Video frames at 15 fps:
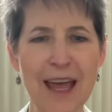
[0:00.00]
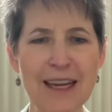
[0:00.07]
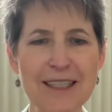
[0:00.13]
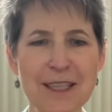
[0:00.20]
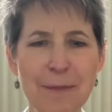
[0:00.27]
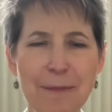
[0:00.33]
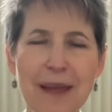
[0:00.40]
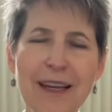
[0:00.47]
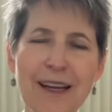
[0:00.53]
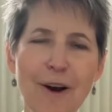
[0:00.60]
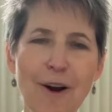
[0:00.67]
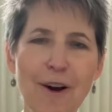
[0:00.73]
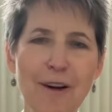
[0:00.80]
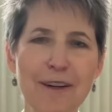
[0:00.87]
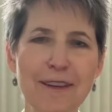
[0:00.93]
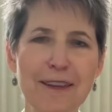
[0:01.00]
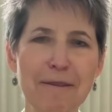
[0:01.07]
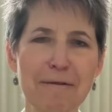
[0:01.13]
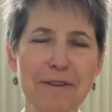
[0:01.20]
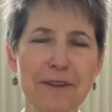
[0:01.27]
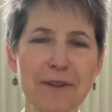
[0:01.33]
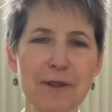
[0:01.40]
and to make art
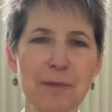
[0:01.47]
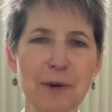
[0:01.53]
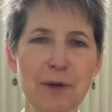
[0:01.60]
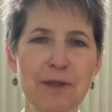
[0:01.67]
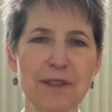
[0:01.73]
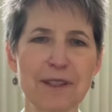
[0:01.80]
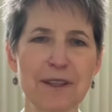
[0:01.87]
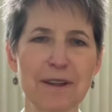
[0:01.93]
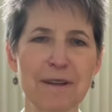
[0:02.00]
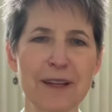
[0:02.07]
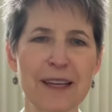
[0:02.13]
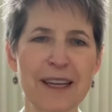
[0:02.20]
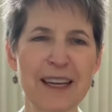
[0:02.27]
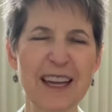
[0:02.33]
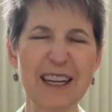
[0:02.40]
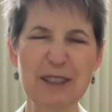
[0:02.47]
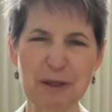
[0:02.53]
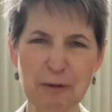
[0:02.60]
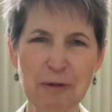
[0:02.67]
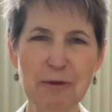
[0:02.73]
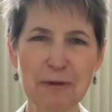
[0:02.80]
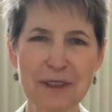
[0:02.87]
that feels personal and
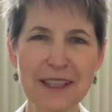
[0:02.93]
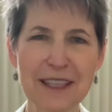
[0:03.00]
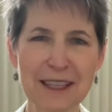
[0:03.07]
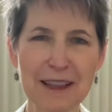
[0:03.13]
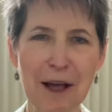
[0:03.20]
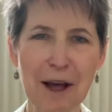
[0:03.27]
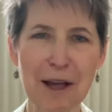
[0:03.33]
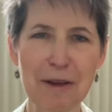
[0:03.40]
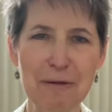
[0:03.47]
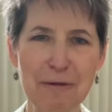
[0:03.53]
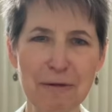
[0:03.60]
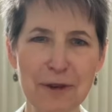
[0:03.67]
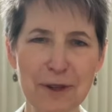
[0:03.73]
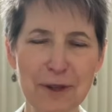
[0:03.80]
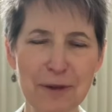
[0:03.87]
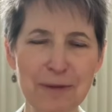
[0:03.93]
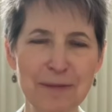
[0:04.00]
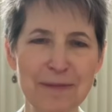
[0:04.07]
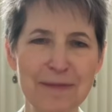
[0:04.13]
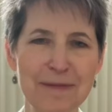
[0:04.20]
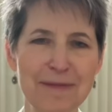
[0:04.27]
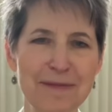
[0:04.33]
truly alive for you.
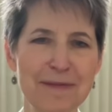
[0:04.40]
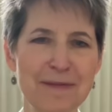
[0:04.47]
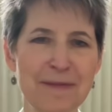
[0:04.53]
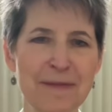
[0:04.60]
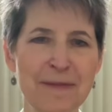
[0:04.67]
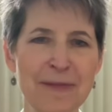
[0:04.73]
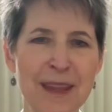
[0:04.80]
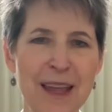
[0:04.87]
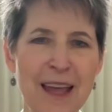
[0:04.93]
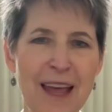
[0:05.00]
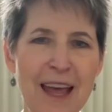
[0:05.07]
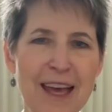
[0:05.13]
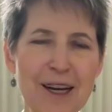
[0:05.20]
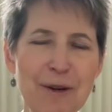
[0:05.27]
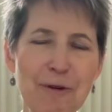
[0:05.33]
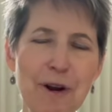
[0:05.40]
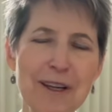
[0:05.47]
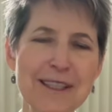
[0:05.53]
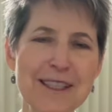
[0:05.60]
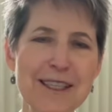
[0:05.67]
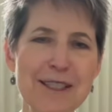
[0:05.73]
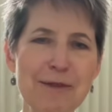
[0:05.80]
And
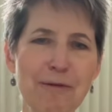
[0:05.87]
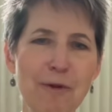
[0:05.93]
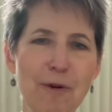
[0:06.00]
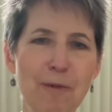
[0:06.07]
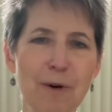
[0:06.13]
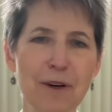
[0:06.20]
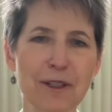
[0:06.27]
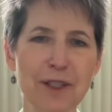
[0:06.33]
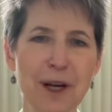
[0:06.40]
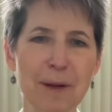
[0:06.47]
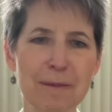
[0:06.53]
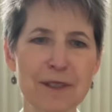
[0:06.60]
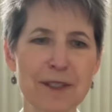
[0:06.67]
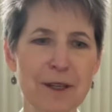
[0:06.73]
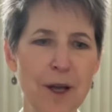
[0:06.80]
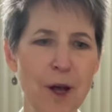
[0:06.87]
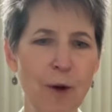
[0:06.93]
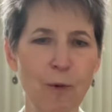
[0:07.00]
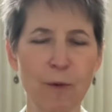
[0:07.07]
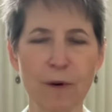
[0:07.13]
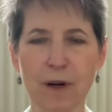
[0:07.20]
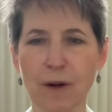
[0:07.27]
across these 4 workshops,
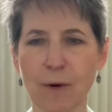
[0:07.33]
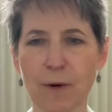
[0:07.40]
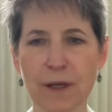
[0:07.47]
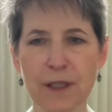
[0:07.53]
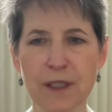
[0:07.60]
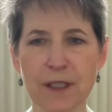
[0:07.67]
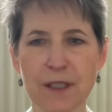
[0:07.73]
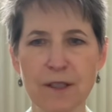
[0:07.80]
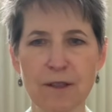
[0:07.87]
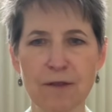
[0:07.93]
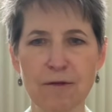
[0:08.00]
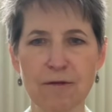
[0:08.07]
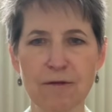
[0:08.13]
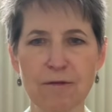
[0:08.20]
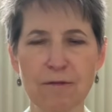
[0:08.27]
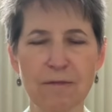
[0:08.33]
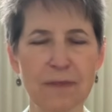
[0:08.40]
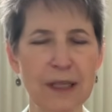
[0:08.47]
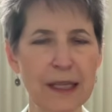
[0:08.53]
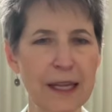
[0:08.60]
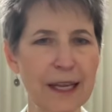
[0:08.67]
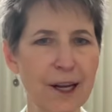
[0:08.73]
we're going to
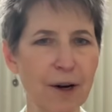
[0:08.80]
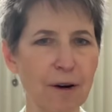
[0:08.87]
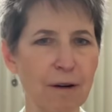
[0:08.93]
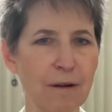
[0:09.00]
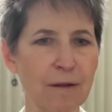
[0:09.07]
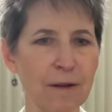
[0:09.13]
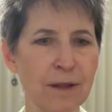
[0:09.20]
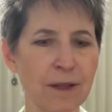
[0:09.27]
layer